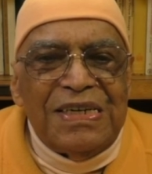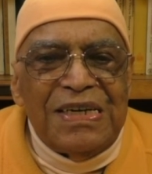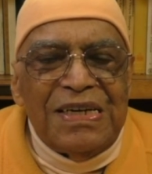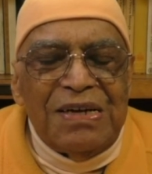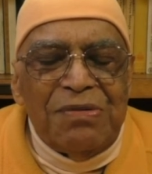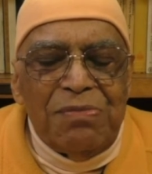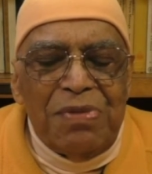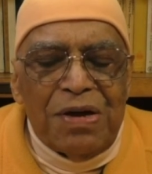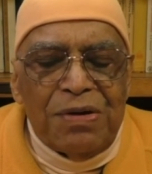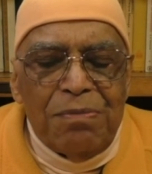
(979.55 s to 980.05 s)

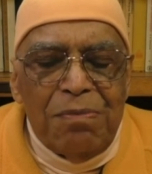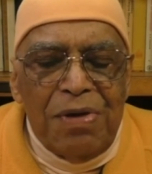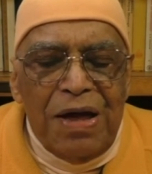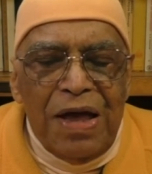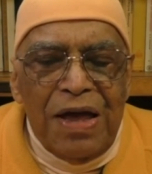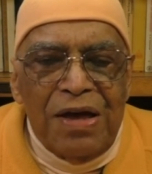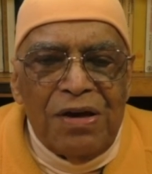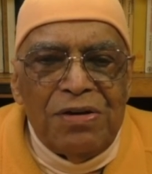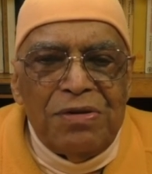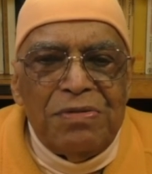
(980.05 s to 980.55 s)
But
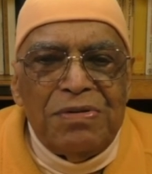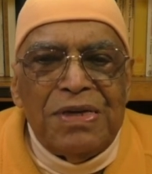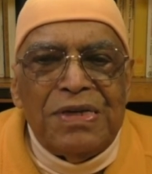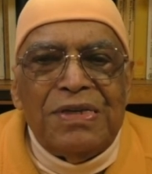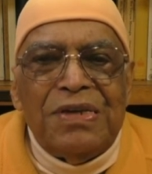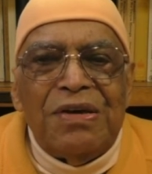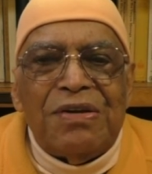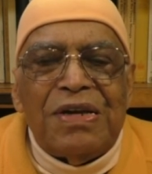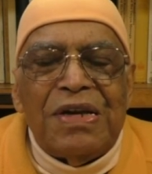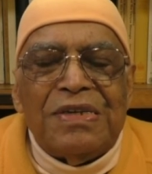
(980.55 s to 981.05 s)
Maya of
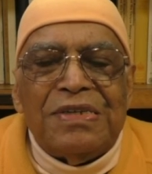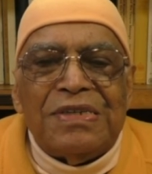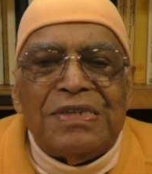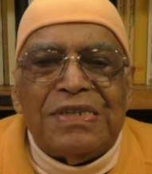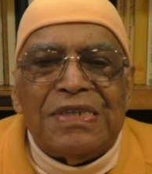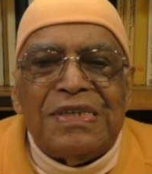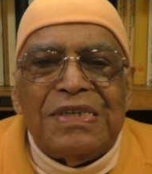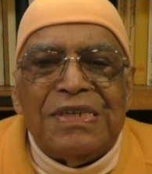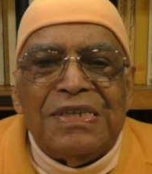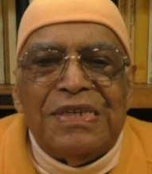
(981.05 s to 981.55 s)

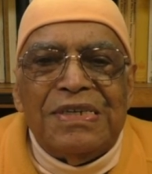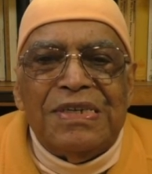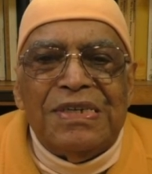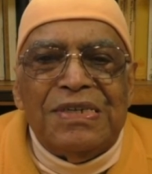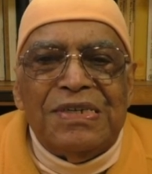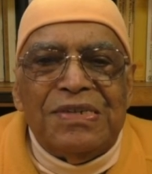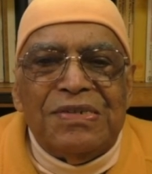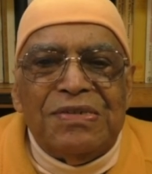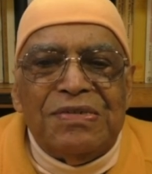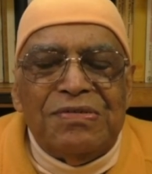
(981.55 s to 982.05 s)
ignorance
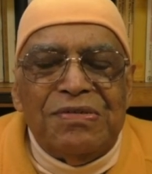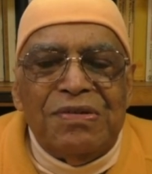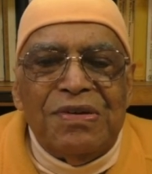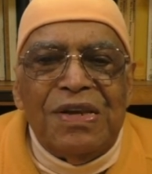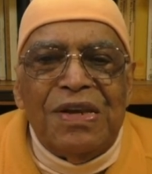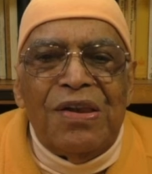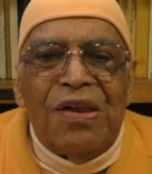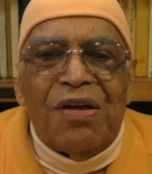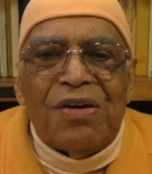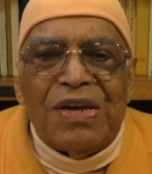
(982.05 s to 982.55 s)

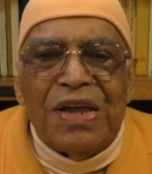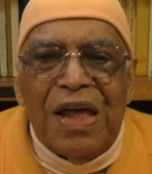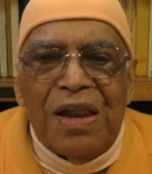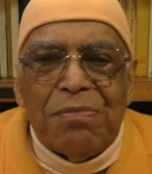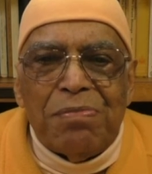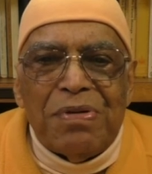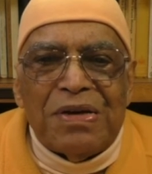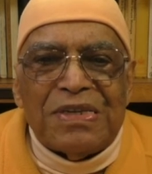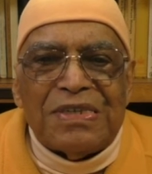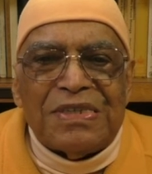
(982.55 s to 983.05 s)
will not
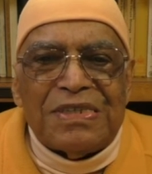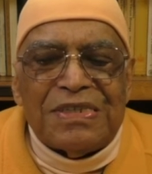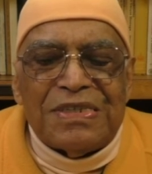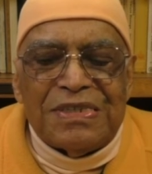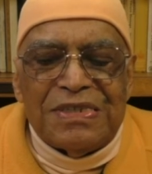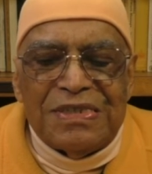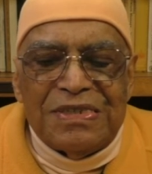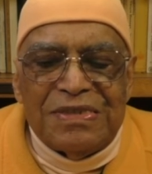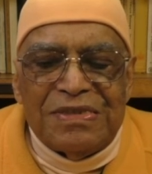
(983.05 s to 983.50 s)
help us.